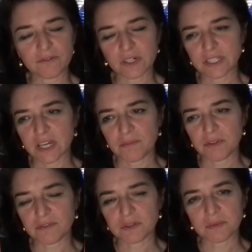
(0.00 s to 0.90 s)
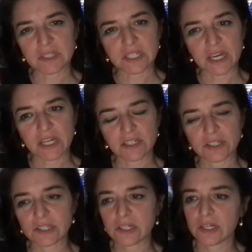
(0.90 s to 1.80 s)
example, if someone
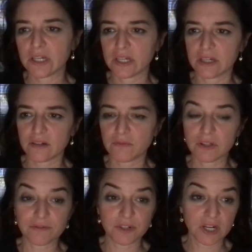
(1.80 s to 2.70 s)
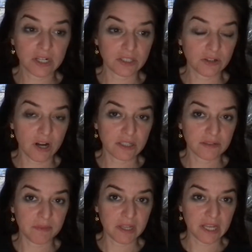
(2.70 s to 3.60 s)
says, well, if you're going to talk
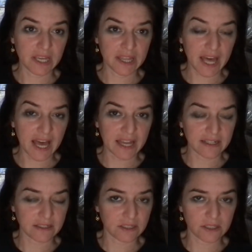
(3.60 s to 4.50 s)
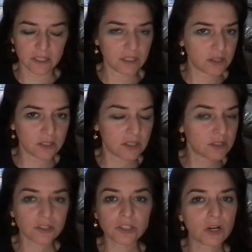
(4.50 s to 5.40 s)
to me like that,
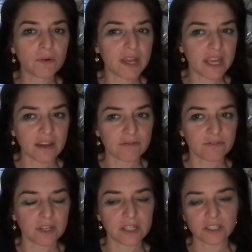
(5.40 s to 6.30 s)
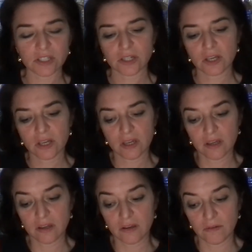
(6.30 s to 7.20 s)
there's no if. It's
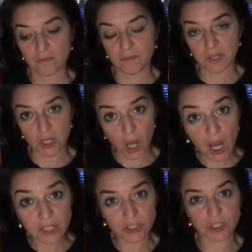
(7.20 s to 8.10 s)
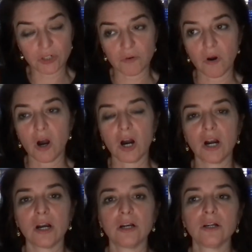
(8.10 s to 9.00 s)
because you
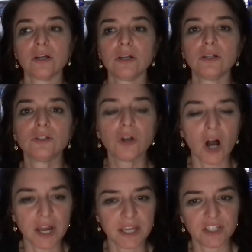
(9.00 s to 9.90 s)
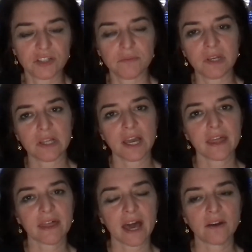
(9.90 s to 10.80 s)
are talking to me
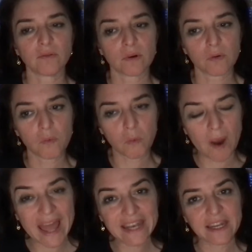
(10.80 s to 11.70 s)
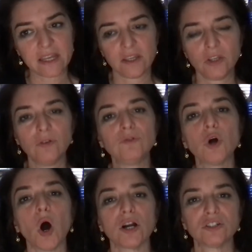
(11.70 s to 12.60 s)
like that, or when you
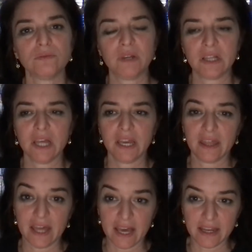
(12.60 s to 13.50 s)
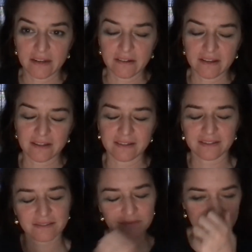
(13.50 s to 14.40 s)
talk to me like that.
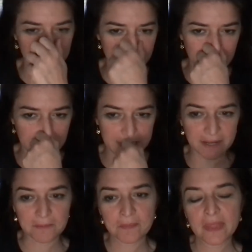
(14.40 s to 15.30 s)
All right.